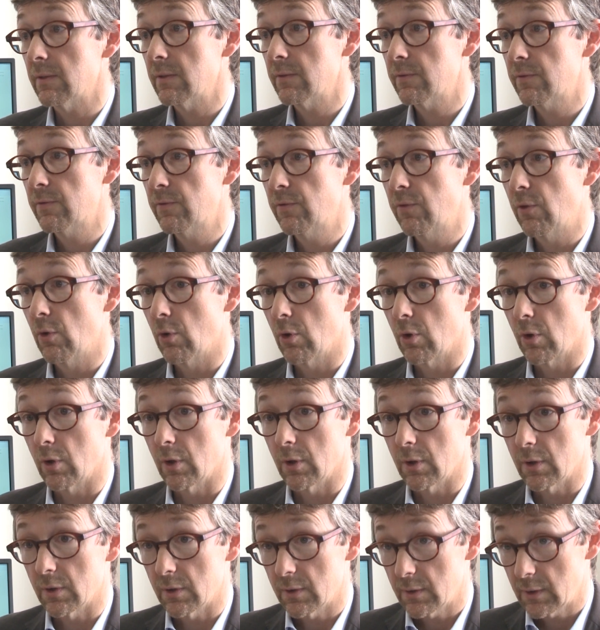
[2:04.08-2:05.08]

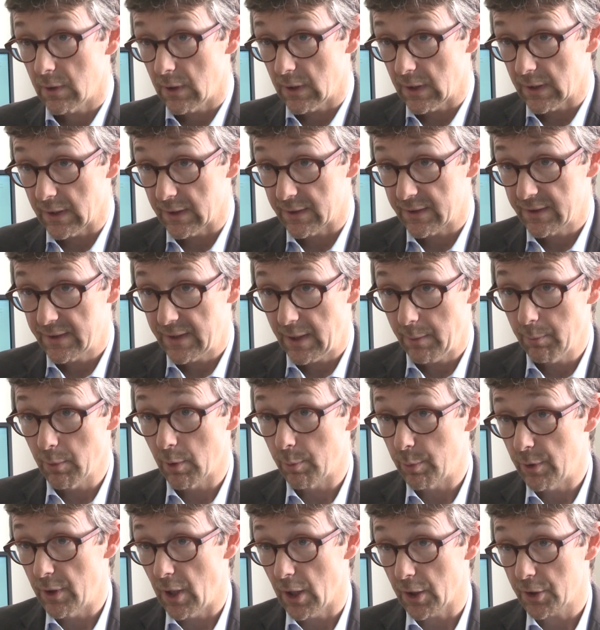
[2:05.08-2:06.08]
for timber
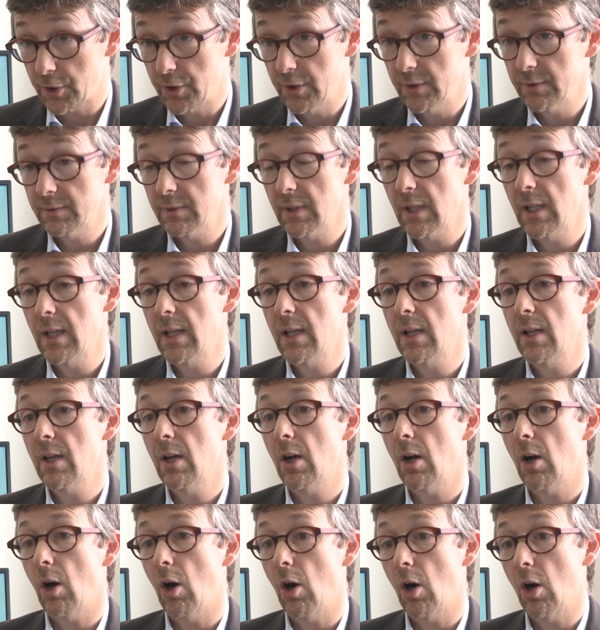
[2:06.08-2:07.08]
production
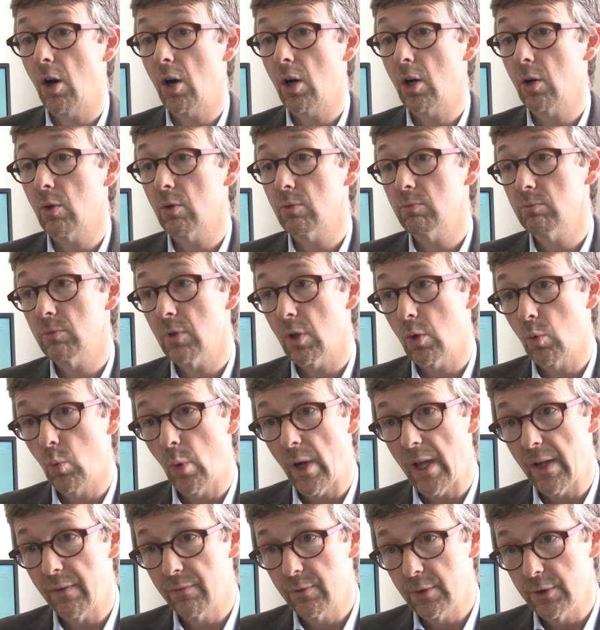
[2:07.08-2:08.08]
are a
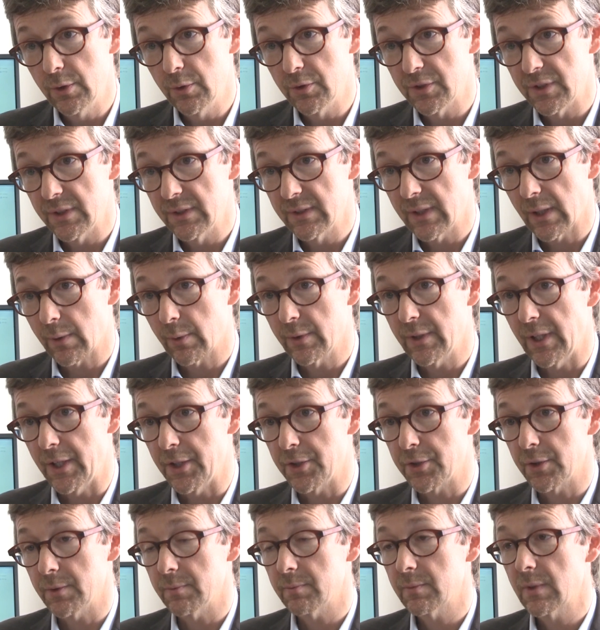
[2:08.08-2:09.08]
way of reducing
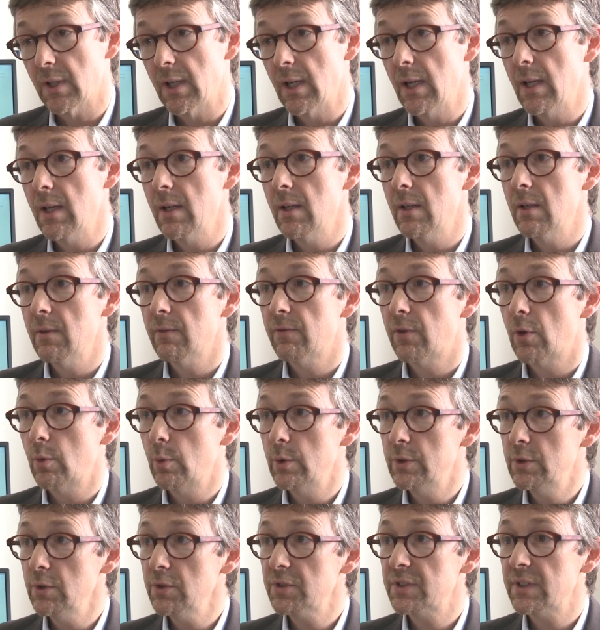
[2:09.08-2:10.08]
degradation. For
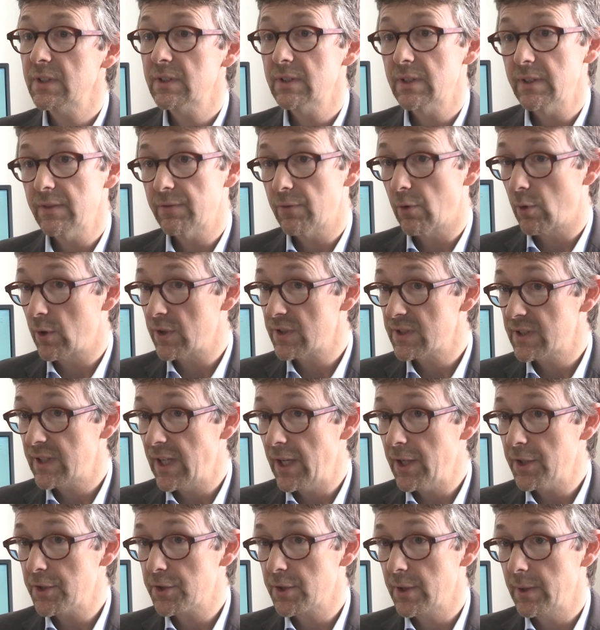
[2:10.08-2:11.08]
reducing
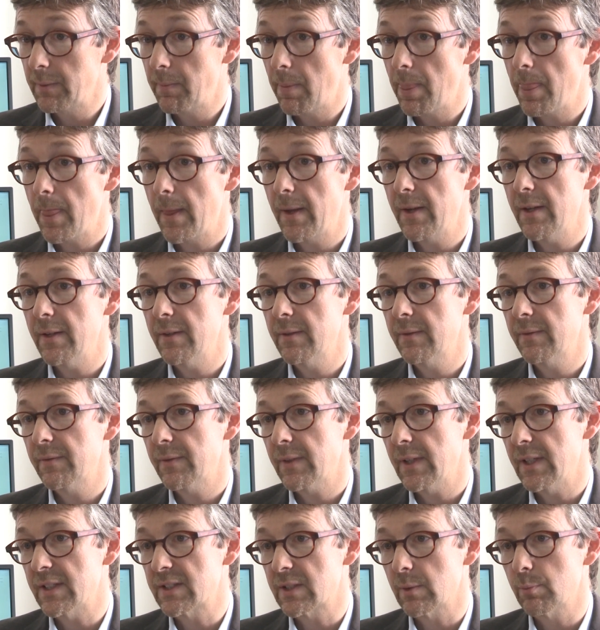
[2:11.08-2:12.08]
deforestation,
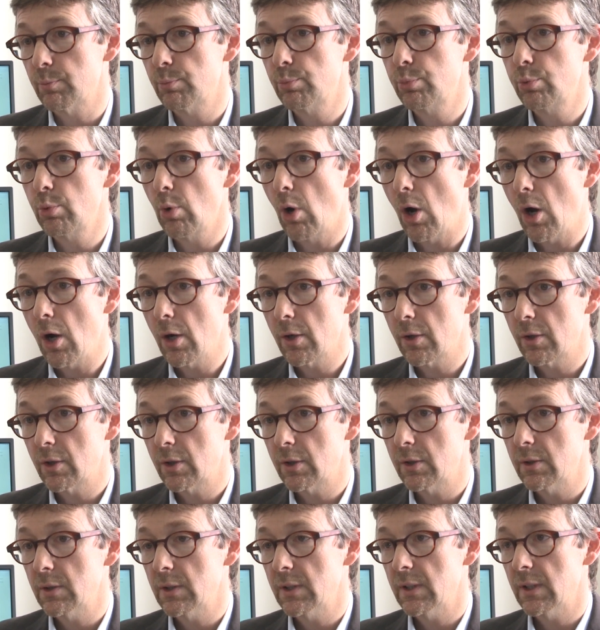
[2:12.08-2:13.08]
it's a
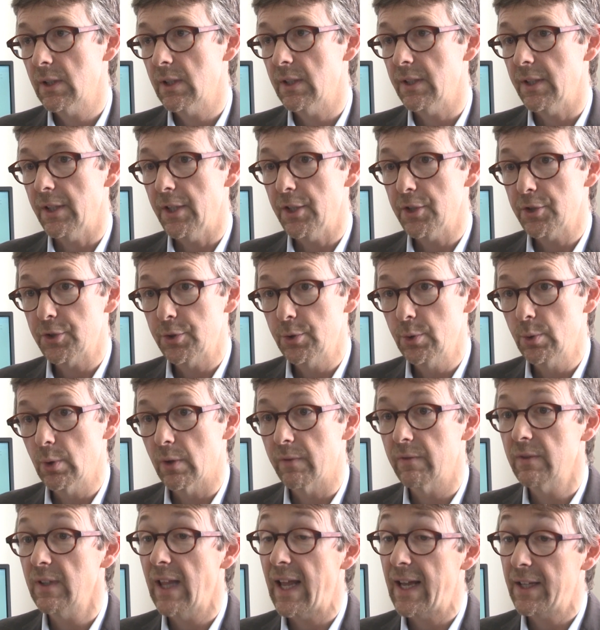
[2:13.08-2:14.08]
broader issue
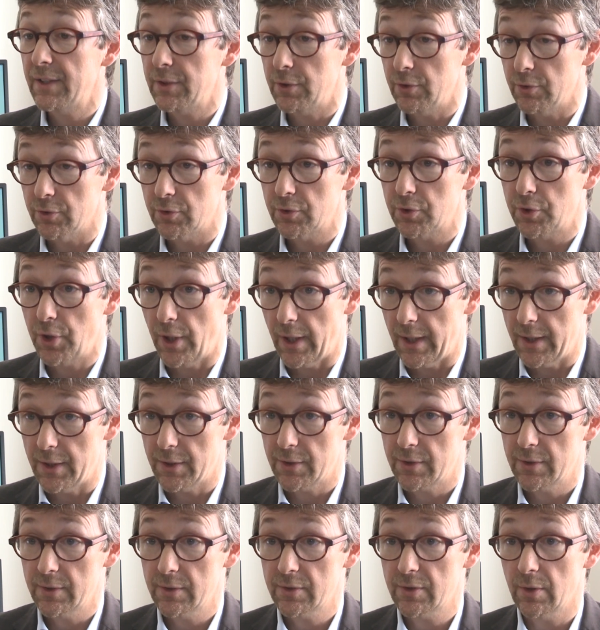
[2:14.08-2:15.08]
of land use
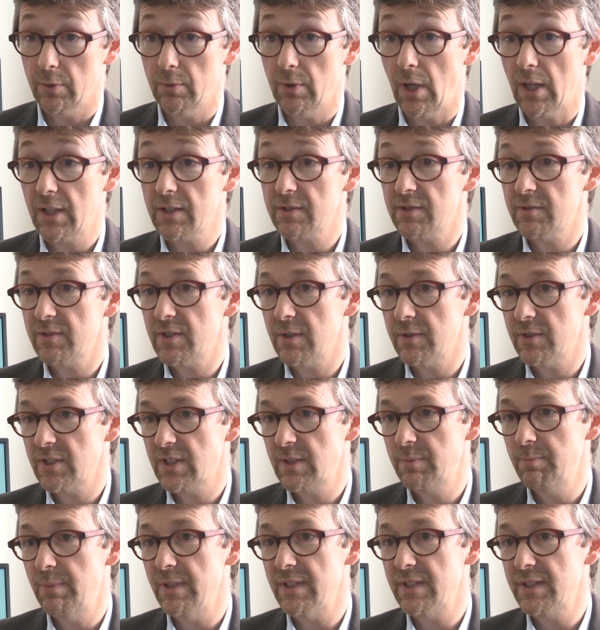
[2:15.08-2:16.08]
change. So not
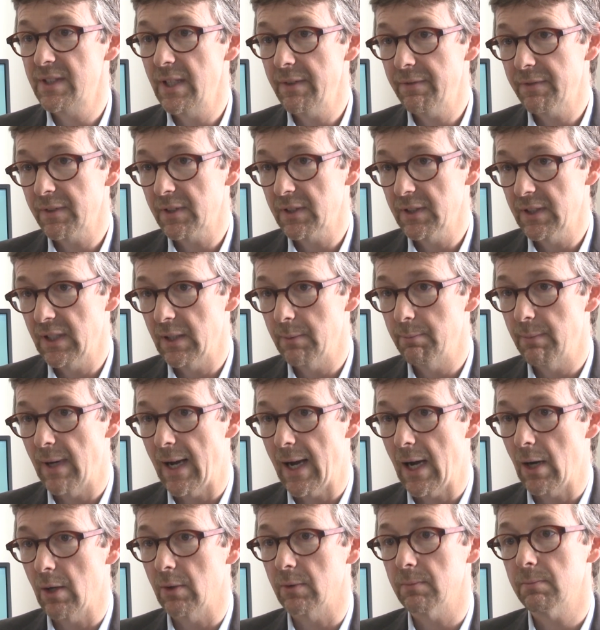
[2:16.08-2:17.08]
specifically
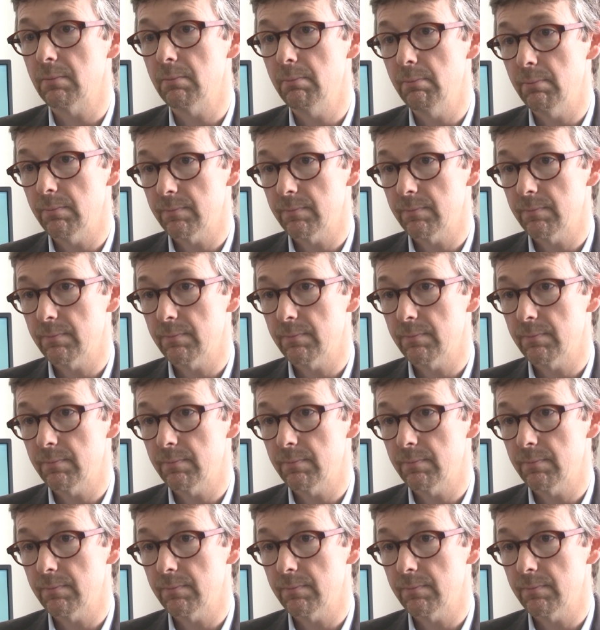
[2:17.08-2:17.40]
about